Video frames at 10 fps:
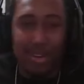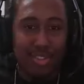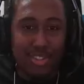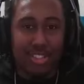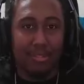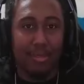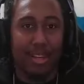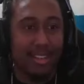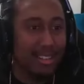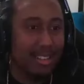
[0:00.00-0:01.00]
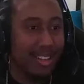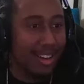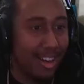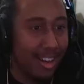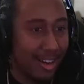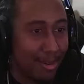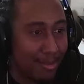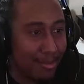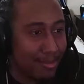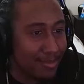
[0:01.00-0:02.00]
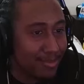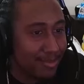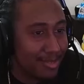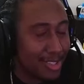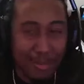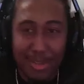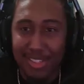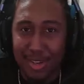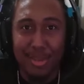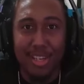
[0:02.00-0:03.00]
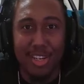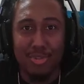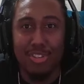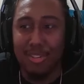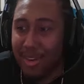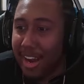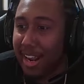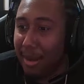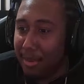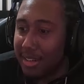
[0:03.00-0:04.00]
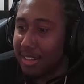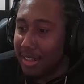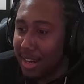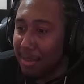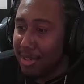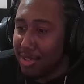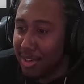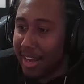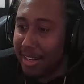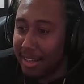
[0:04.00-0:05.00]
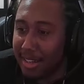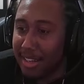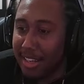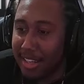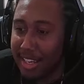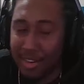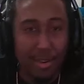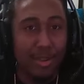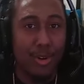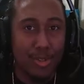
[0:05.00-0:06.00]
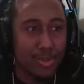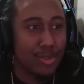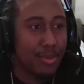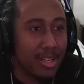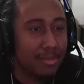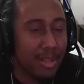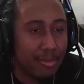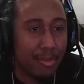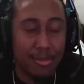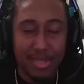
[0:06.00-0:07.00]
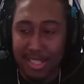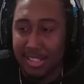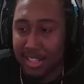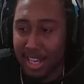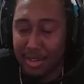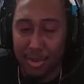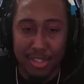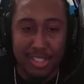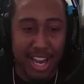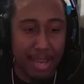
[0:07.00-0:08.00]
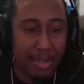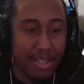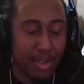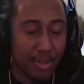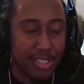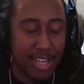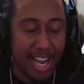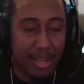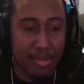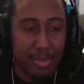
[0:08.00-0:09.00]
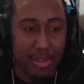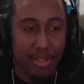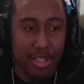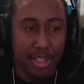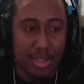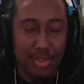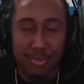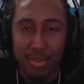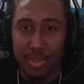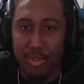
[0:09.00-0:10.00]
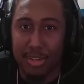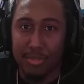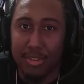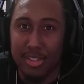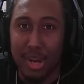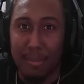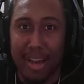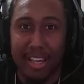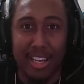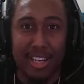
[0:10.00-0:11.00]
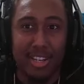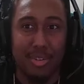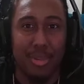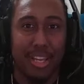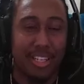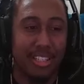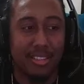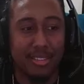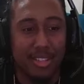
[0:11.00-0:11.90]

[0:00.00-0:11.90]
bunch of stuff, man. Um, it's gonna be it's gonna be an interesting ride. I'm gonna I'm gonna try to get it on all social platforms. Like I said, I know the timing or the times on certain videos are different, so I might do like a